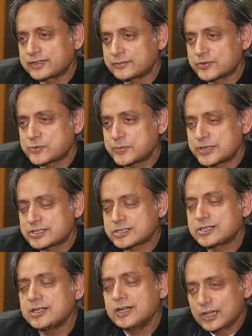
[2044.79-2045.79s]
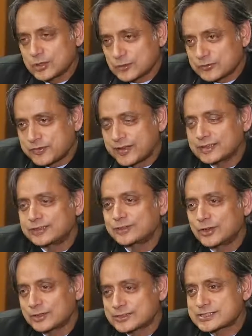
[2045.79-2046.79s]
freedom of speech, you'll find the
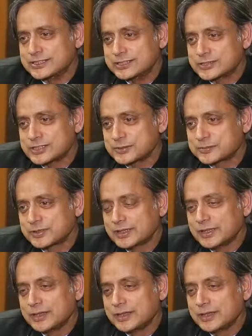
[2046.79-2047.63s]
Congress leadership